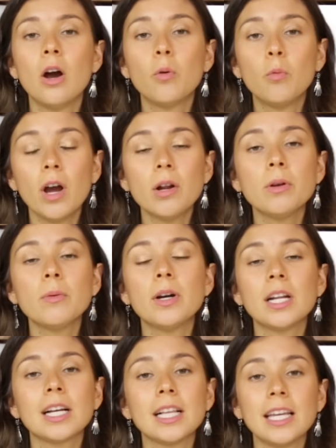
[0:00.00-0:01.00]
when we
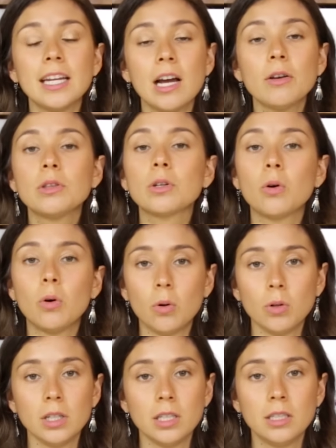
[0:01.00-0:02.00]
want to clean out the
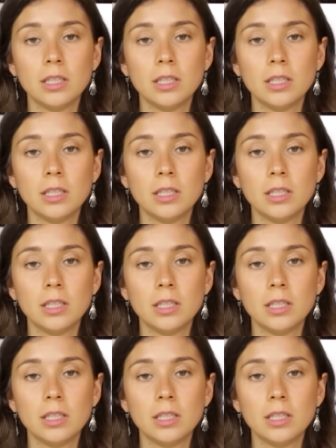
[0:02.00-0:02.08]
colon.